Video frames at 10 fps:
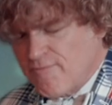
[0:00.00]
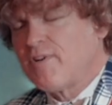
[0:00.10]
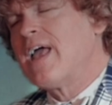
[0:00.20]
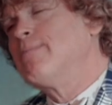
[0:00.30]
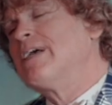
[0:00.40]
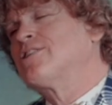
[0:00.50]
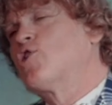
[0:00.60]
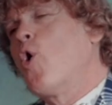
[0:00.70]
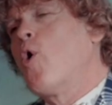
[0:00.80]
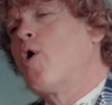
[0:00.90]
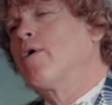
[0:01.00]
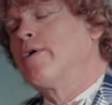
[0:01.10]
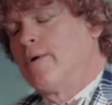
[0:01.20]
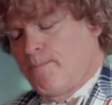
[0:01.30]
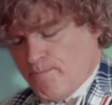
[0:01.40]
a flaming
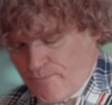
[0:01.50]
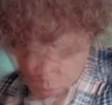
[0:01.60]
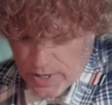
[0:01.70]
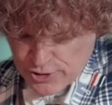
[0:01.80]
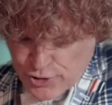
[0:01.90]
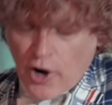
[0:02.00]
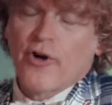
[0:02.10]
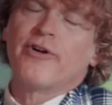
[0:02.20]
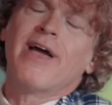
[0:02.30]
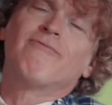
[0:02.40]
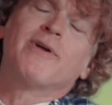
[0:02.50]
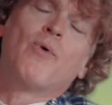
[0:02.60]
sword which turned every